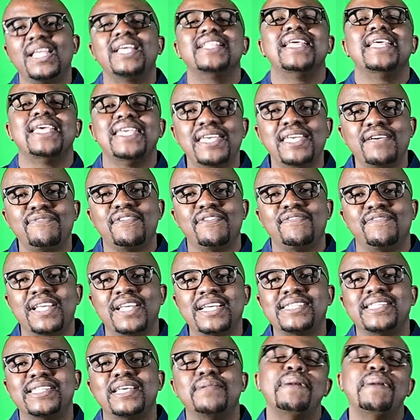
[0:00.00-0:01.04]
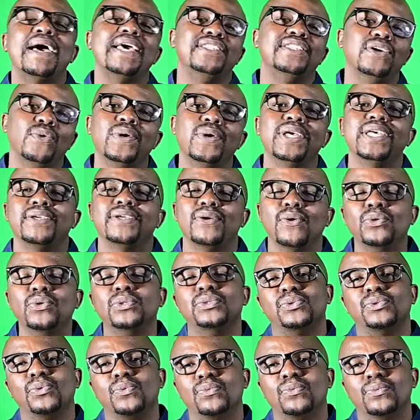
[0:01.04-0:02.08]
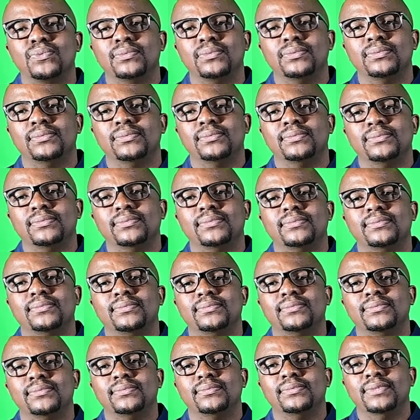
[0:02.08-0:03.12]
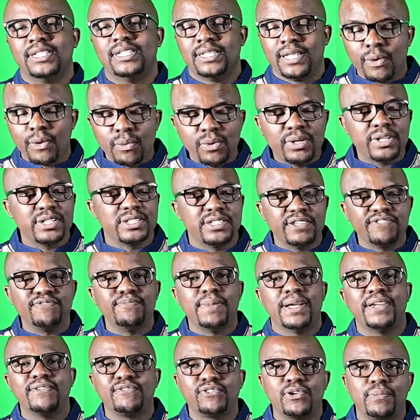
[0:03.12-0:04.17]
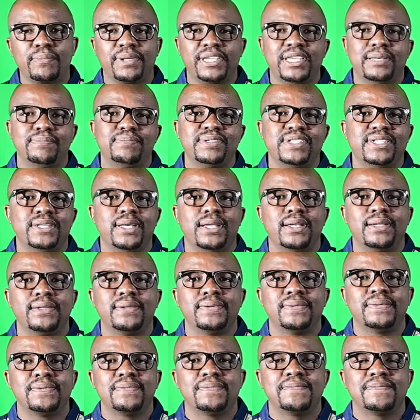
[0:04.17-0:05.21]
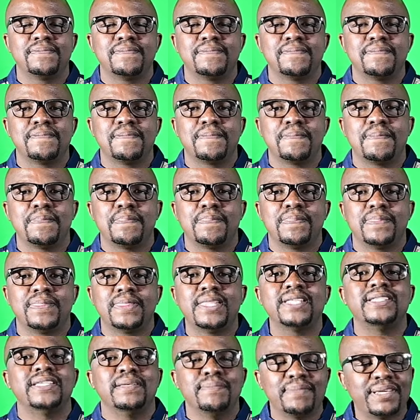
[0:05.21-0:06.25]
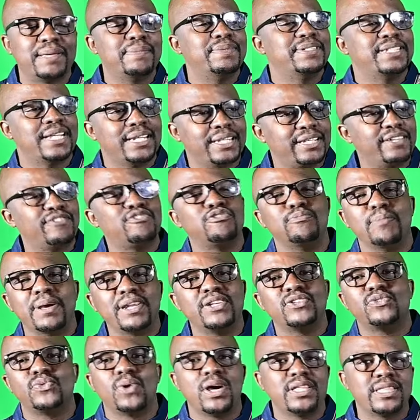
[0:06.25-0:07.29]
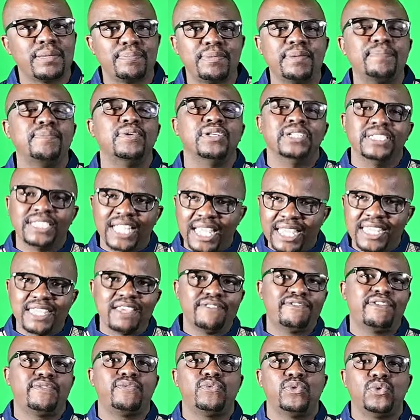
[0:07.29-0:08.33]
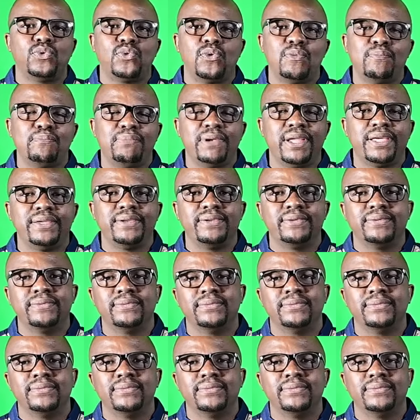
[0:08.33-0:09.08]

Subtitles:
The EFF does that, by the way, also. They will receive money from capital. The same capital gives money to other people, the EFF will complain.